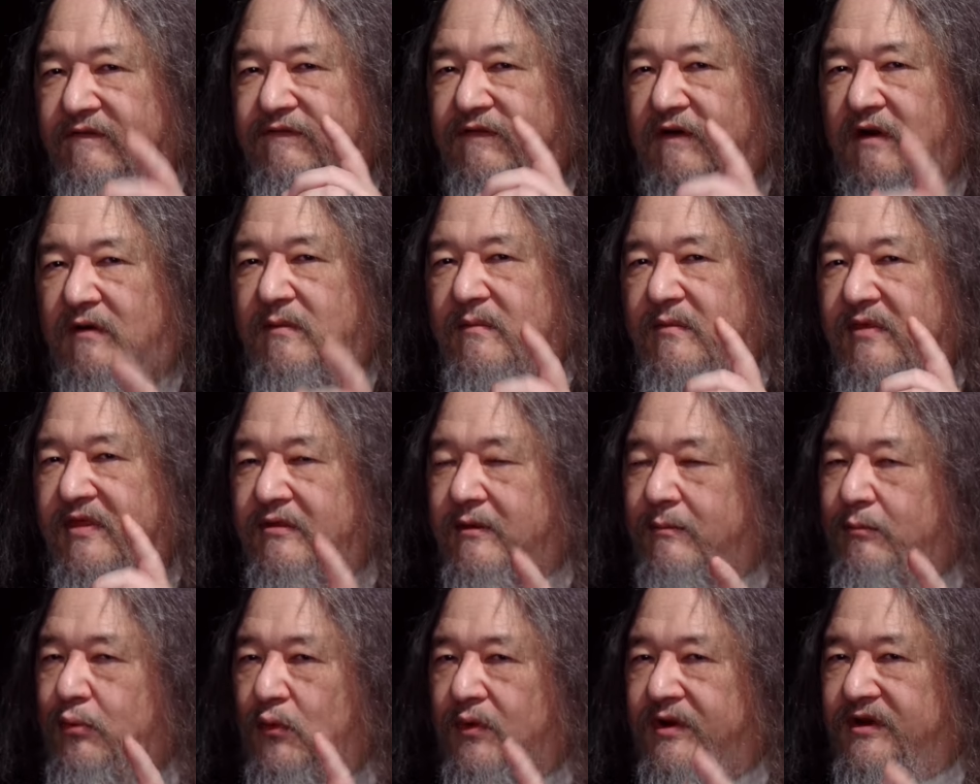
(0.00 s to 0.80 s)
from
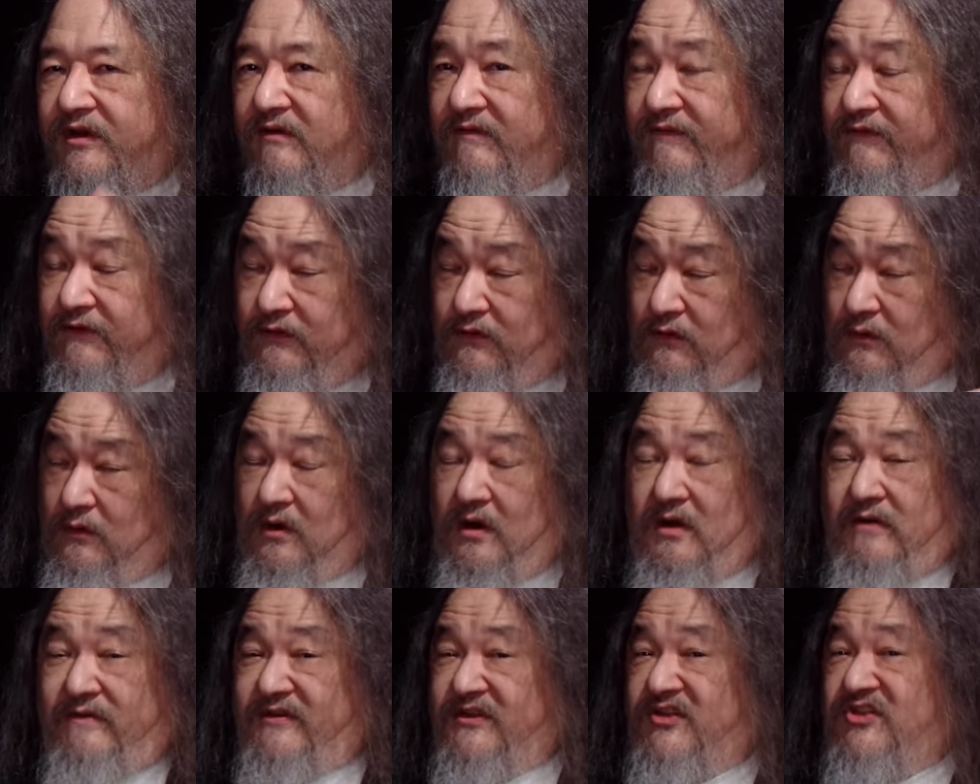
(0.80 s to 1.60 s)
the point of
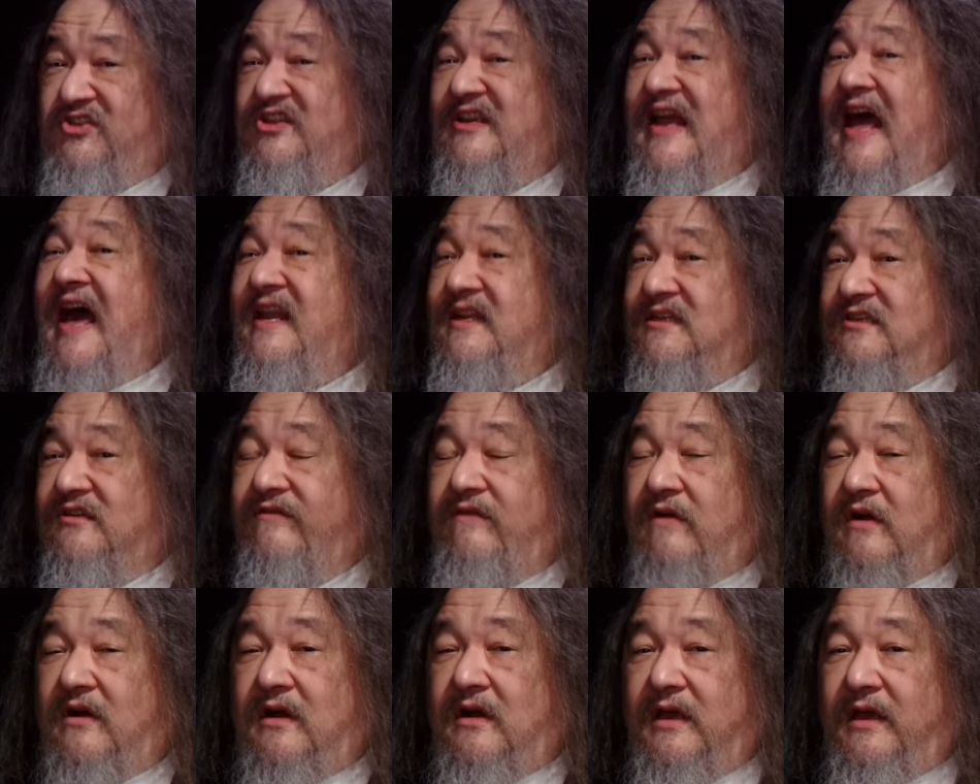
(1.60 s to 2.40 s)
view of a
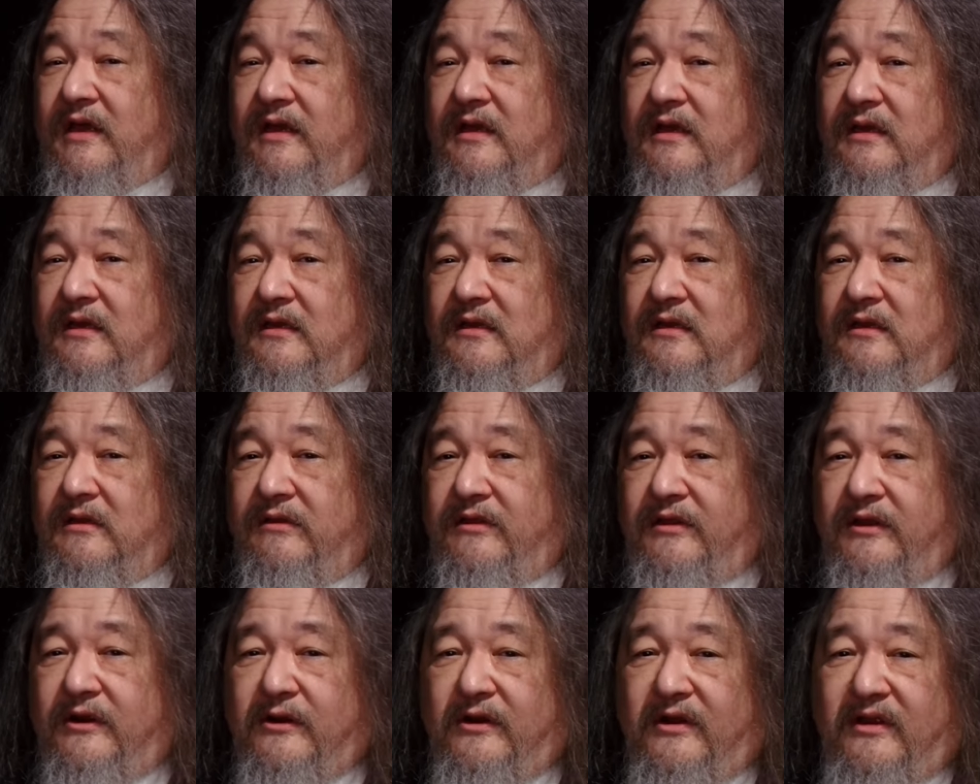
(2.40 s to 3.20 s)
satisfying
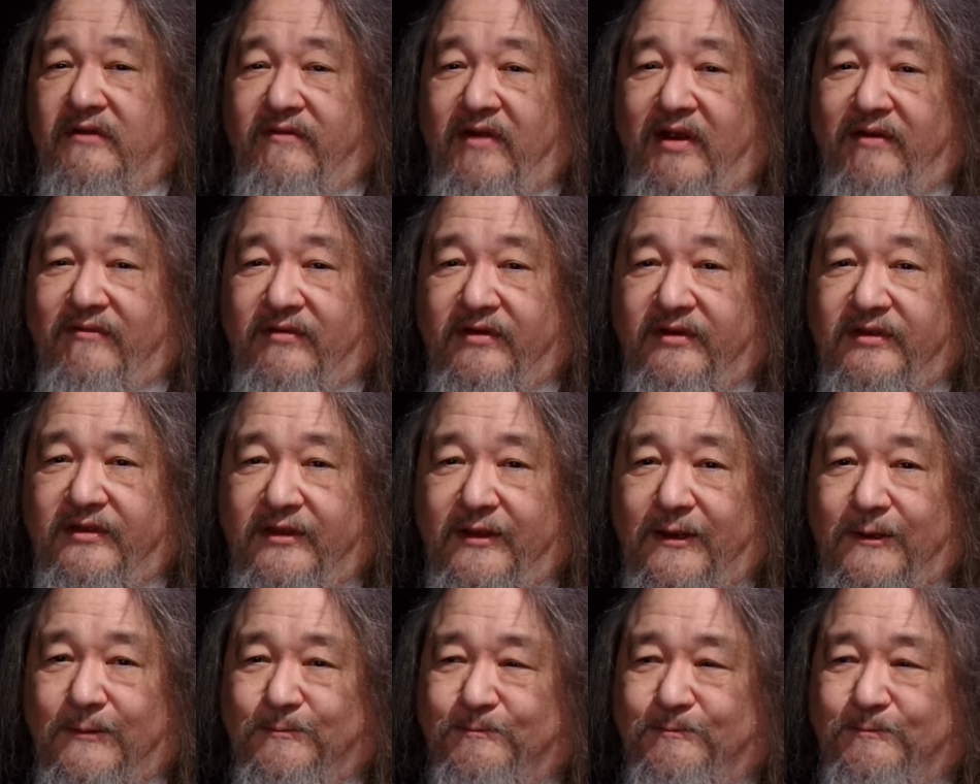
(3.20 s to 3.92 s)
theory of everything.